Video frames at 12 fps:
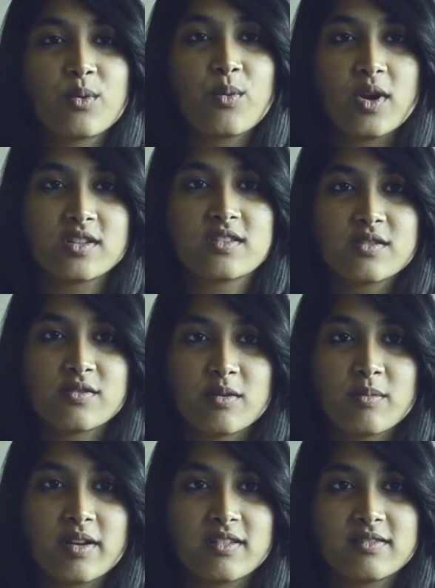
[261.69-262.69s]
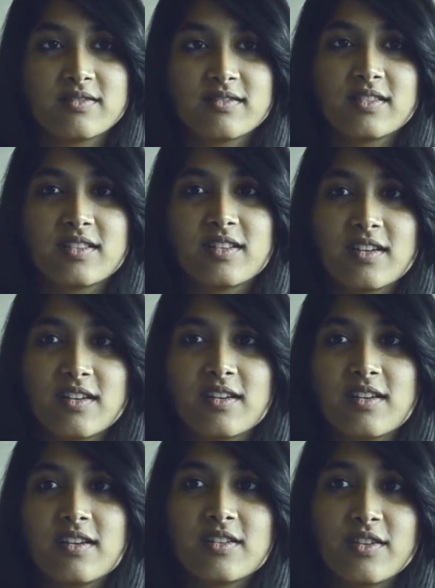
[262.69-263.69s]
to watch this film and
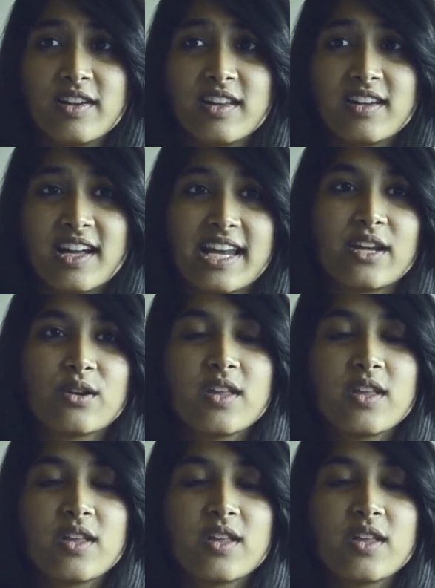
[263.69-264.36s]
really connect